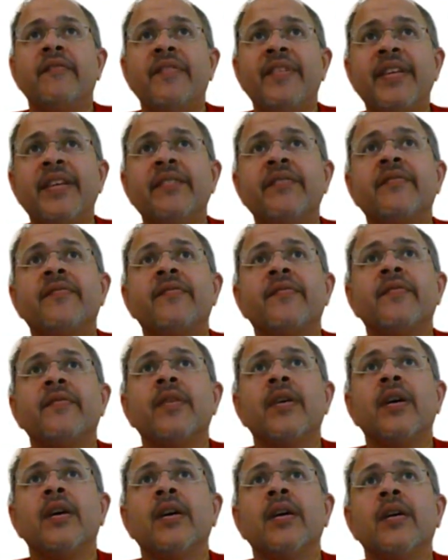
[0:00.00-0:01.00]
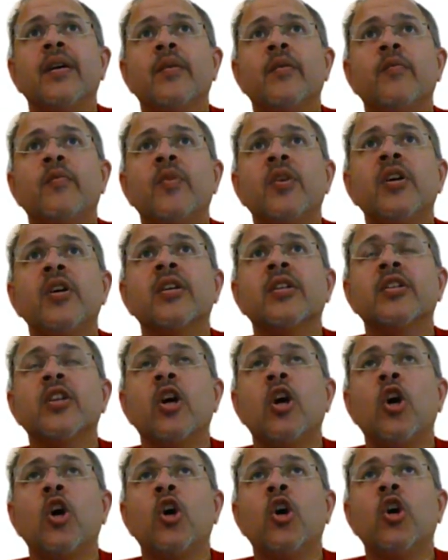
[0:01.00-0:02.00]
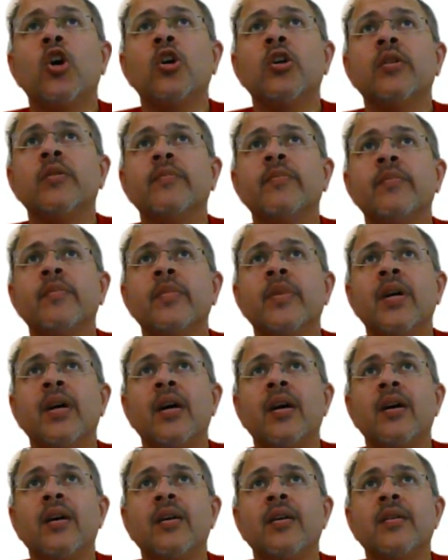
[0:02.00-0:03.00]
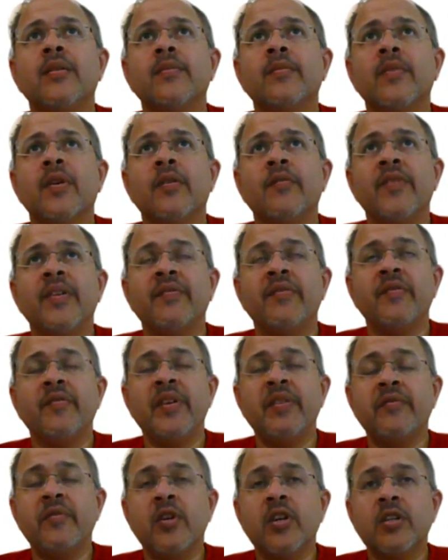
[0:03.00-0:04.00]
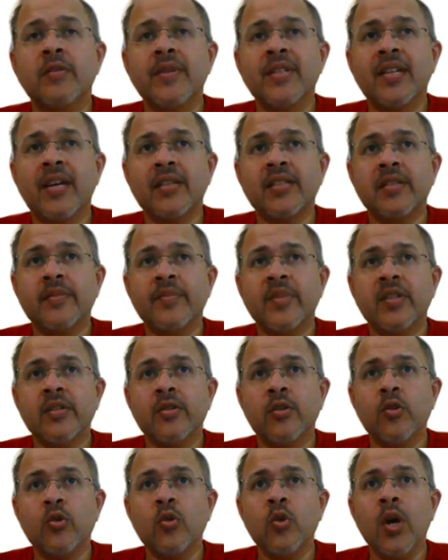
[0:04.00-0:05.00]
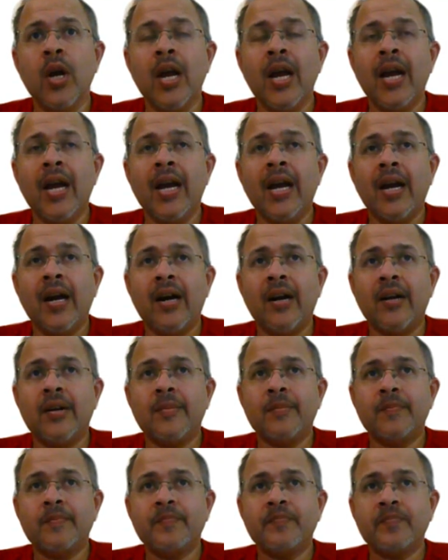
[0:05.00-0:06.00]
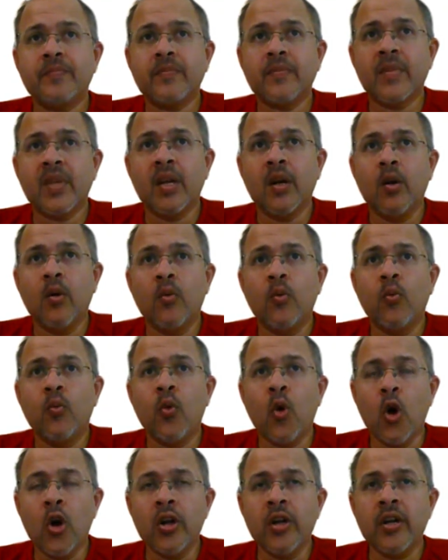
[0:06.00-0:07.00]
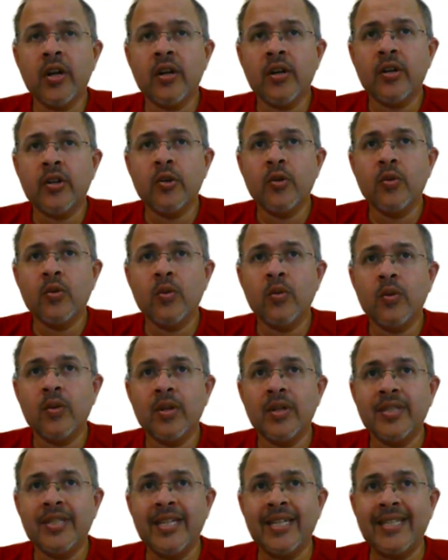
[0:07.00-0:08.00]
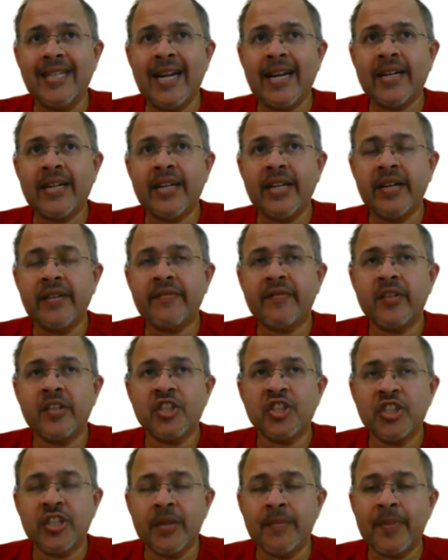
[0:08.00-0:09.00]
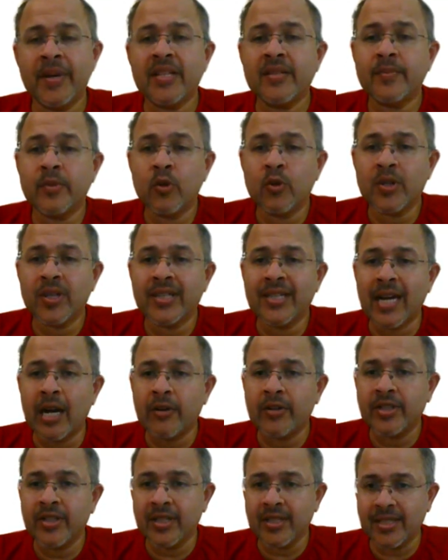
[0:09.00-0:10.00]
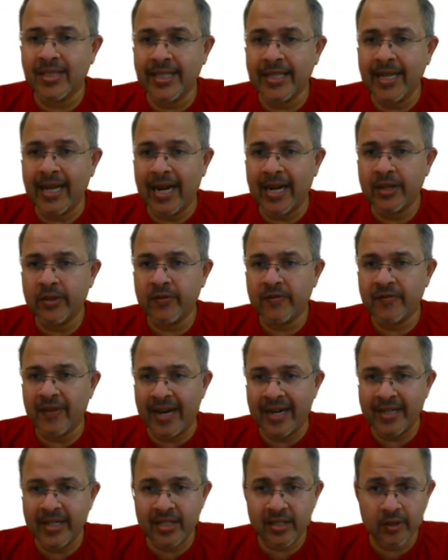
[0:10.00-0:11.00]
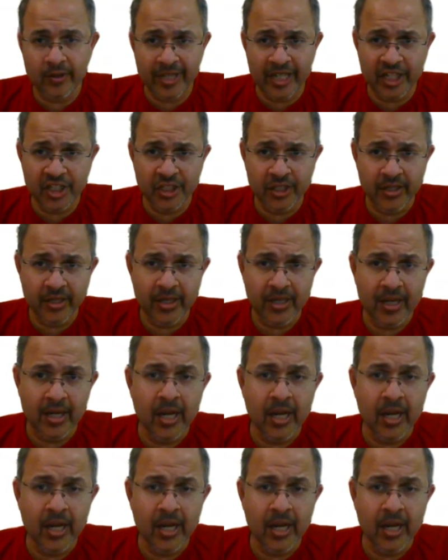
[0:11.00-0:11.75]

We've worked on we've worked with customers who want to detect if a ship has broken down in the sea and to find its location.